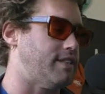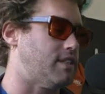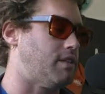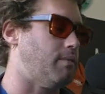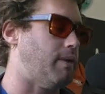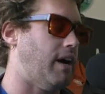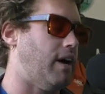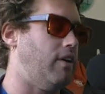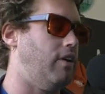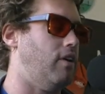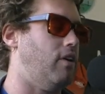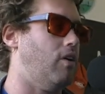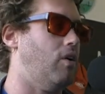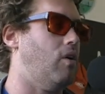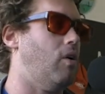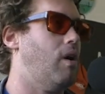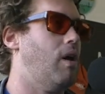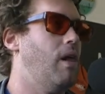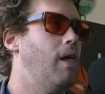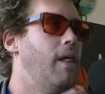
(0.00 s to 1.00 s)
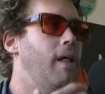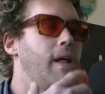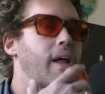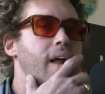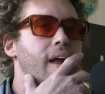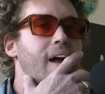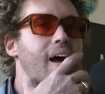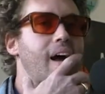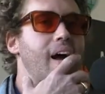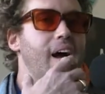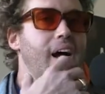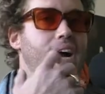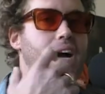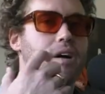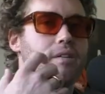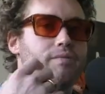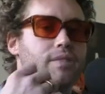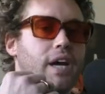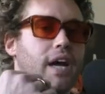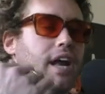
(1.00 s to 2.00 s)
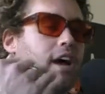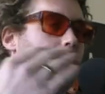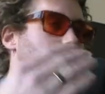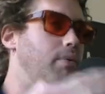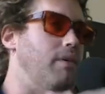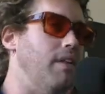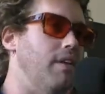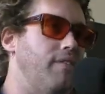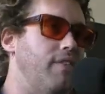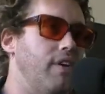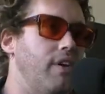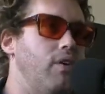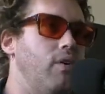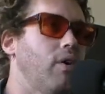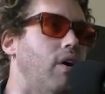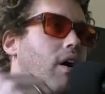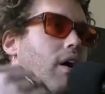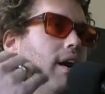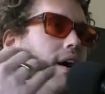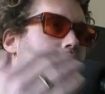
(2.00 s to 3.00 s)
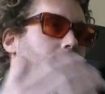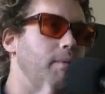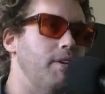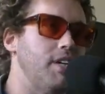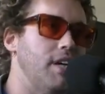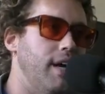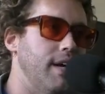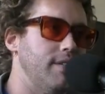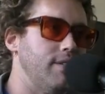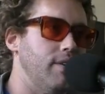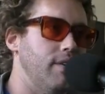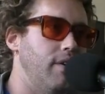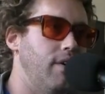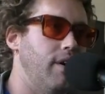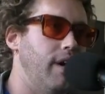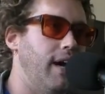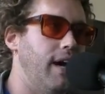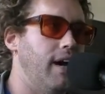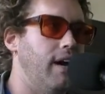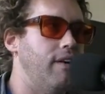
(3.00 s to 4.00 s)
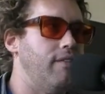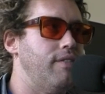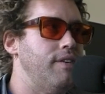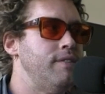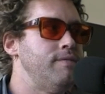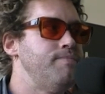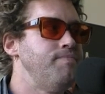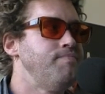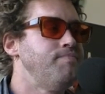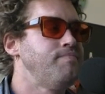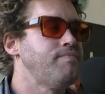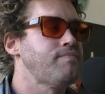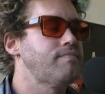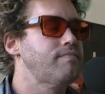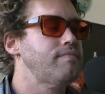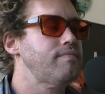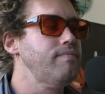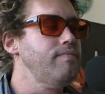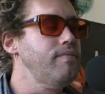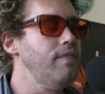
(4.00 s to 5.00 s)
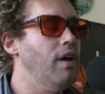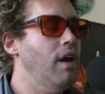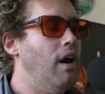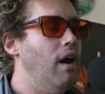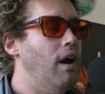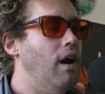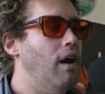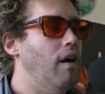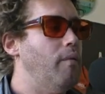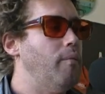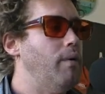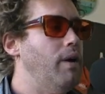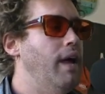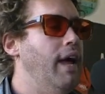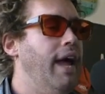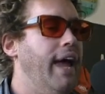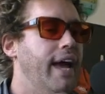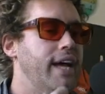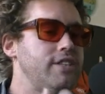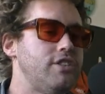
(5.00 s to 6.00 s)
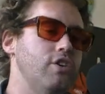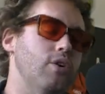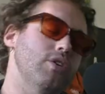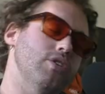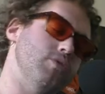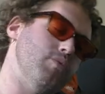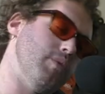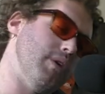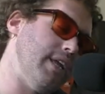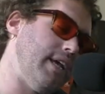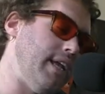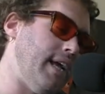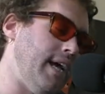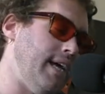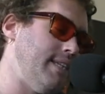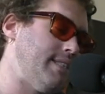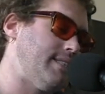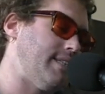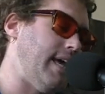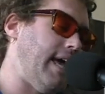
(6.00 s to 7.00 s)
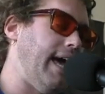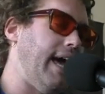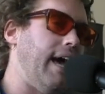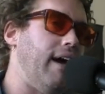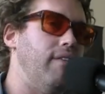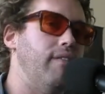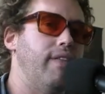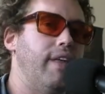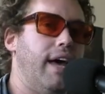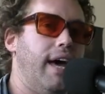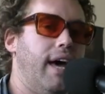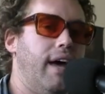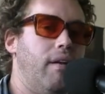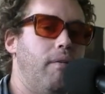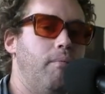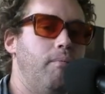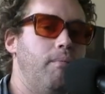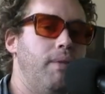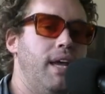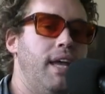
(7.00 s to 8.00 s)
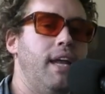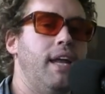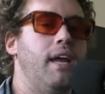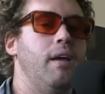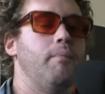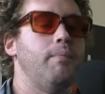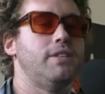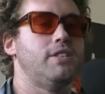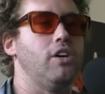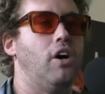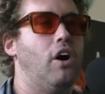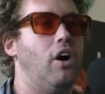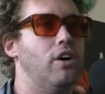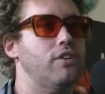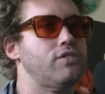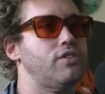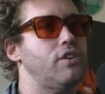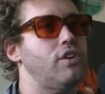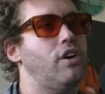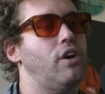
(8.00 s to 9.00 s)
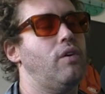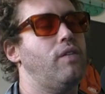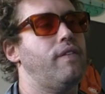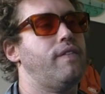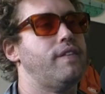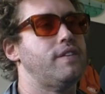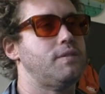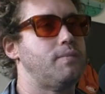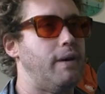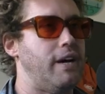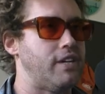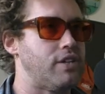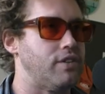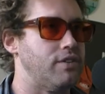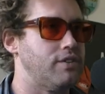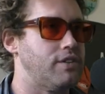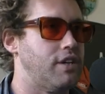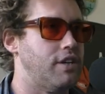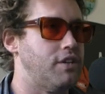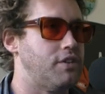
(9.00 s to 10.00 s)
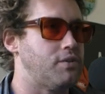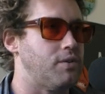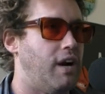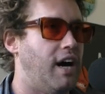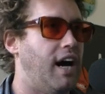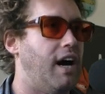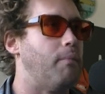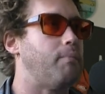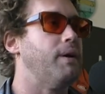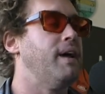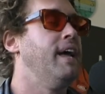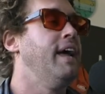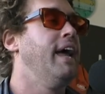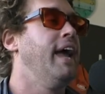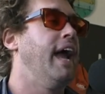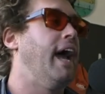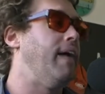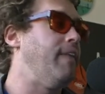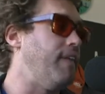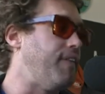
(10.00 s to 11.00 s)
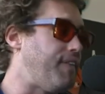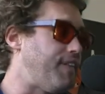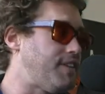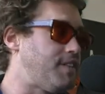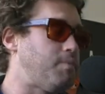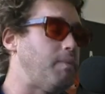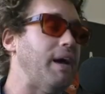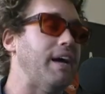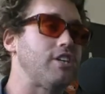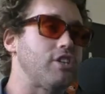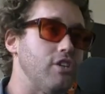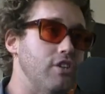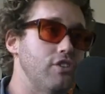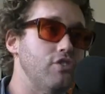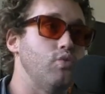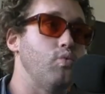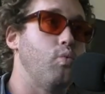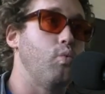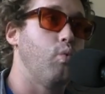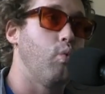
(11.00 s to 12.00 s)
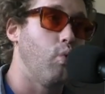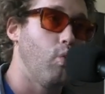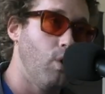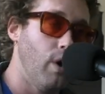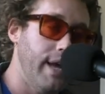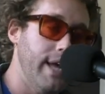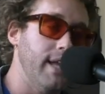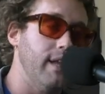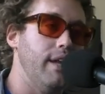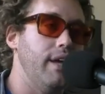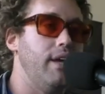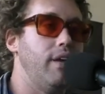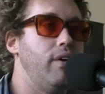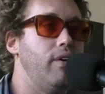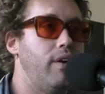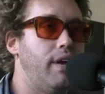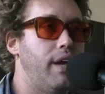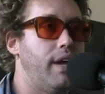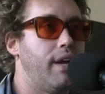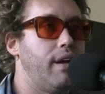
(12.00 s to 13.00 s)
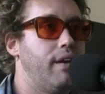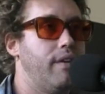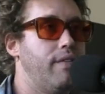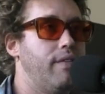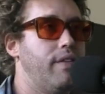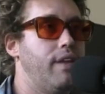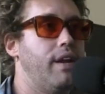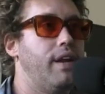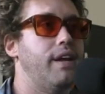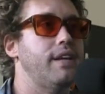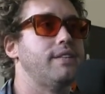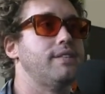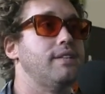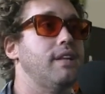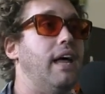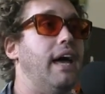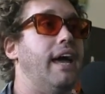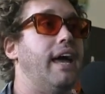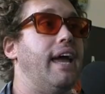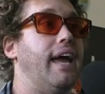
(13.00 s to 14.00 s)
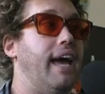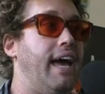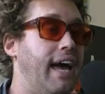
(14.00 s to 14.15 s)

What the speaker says: Just about you. And how prolific you are and how much hustle you have. And so it was really nice to have that meeting, but to also know that the special is going to drop and that the special is really unique, that it's like